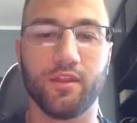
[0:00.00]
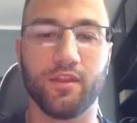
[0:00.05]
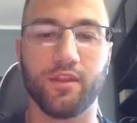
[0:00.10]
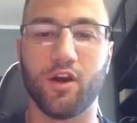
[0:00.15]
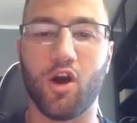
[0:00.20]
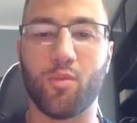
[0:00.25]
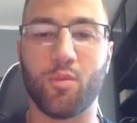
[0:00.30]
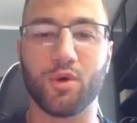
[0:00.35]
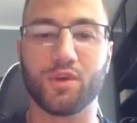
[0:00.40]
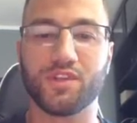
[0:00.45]

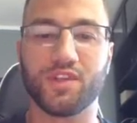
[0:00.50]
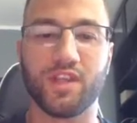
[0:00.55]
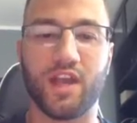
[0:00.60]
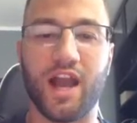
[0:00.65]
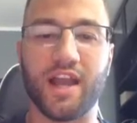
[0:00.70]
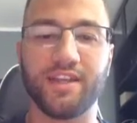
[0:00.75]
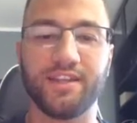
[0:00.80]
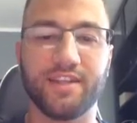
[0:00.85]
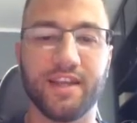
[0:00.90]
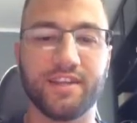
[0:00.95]
almost
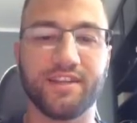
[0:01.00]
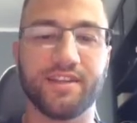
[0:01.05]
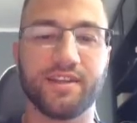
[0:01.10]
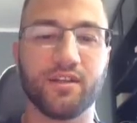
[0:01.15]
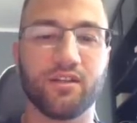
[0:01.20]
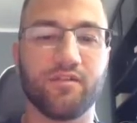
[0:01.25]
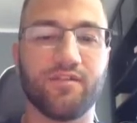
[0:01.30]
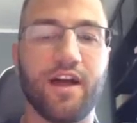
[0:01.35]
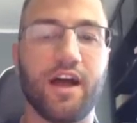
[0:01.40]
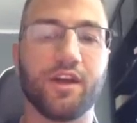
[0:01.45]

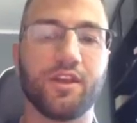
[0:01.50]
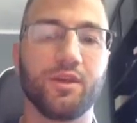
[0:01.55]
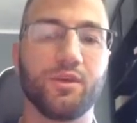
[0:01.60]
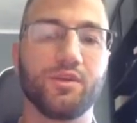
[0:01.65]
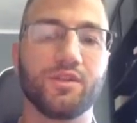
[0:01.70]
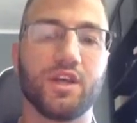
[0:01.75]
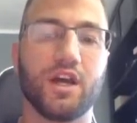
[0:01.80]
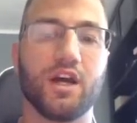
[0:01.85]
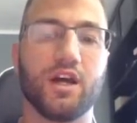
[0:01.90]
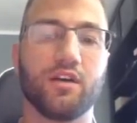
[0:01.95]
identical
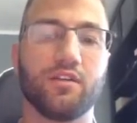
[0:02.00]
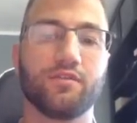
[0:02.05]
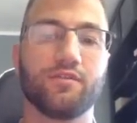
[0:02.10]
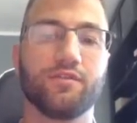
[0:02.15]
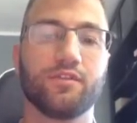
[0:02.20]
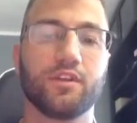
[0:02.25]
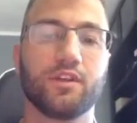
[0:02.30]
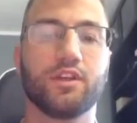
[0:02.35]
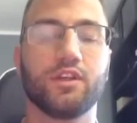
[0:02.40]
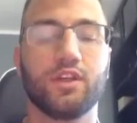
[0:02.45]
values of,
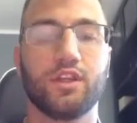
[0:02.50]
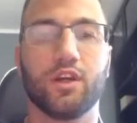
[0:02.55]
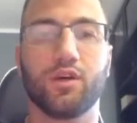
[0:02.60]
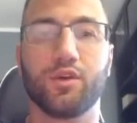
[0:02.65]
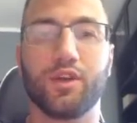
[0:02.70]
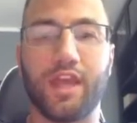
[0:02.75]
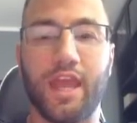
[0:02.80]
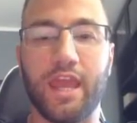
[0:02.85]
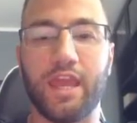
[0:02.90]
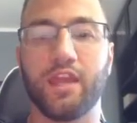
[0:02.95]

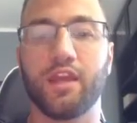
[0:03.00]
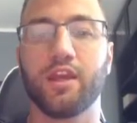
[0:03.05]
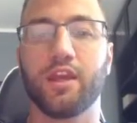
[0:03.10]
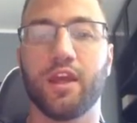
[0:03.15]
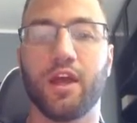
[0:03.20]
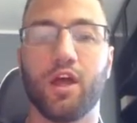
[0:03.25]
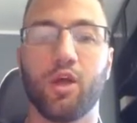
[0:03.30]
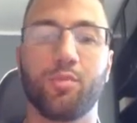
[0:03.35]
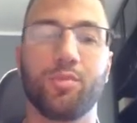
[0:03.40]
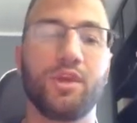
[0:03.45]
Cake
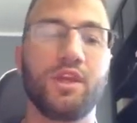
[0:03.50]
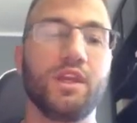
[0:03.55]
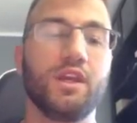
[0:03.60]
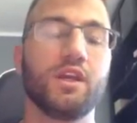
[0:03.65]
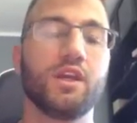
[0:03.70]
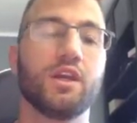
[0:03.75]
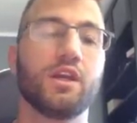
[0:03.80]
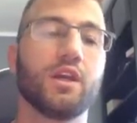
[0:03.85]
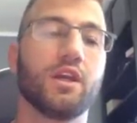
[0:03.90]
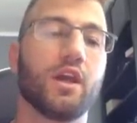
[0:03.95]
LP.
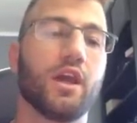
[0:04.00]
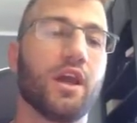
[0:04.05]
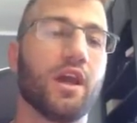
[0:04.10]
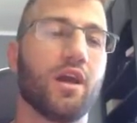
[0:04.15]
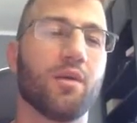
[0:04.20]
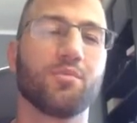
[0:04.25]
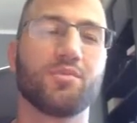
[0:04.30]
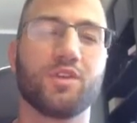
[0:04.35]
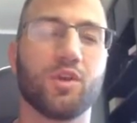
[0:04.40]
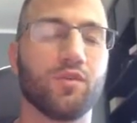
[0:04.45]

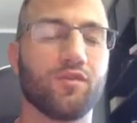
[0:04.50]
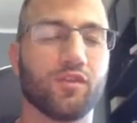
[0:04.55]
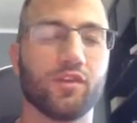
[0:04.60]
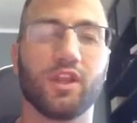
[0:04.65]
So for